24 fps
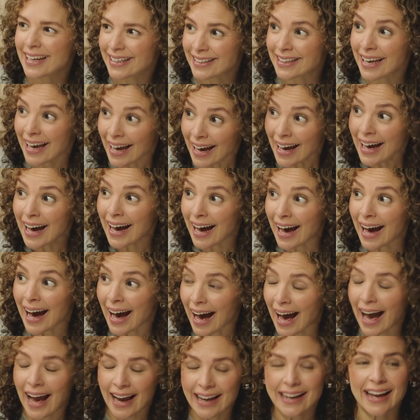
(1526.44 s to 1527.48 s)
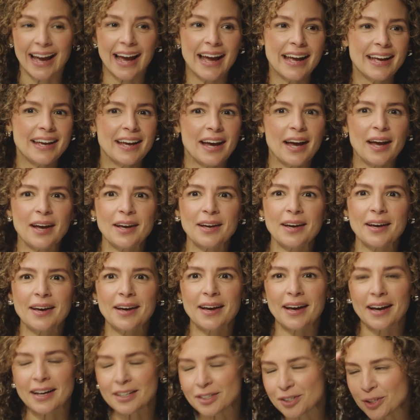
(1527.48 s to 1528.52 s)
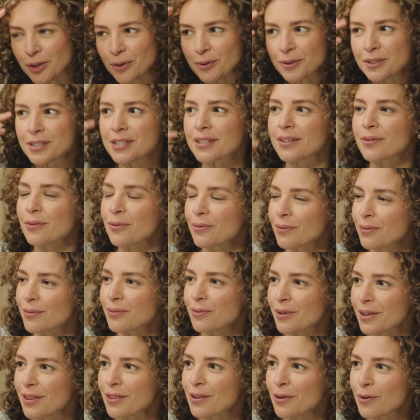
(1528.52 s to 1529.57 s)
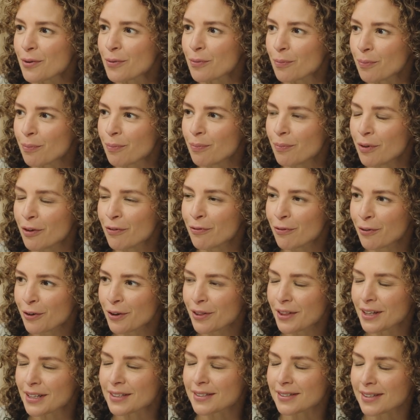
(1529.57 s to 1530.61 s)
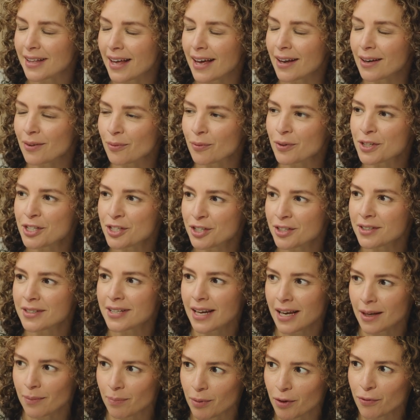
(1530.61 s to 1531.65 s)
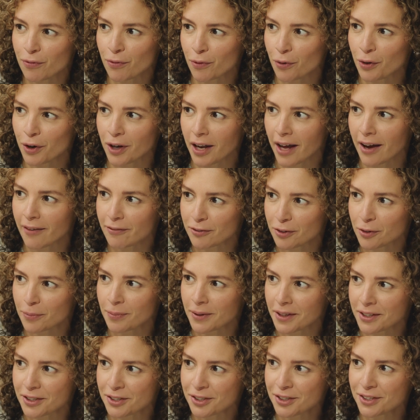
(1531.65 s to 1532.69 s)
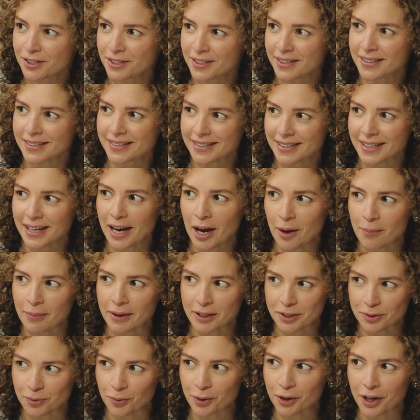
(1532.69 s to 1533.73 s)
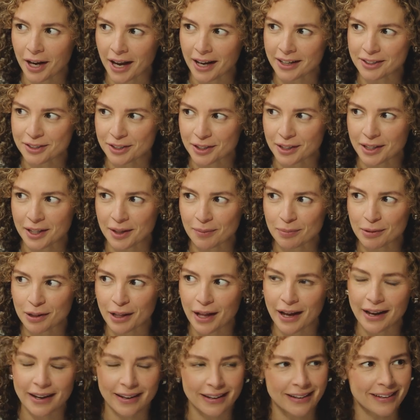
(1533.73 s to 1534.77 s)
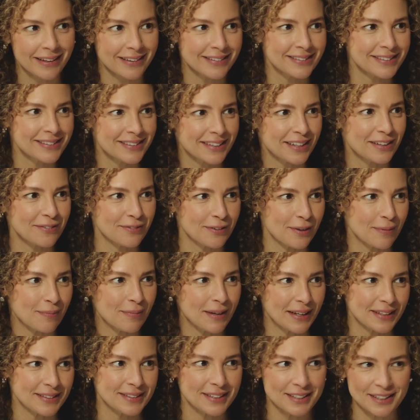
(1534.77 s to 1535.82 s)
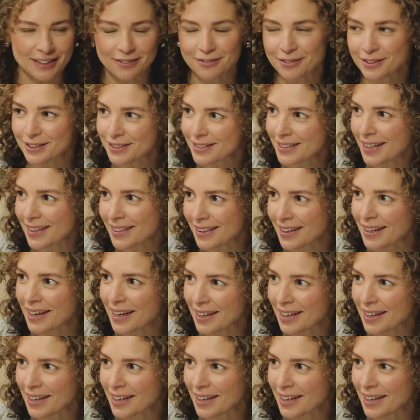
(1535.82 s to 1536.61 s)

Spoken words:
Yeah. I joked with you before this that we should take before and after pictures and see how much we're actually applying and see if it makes a difference at the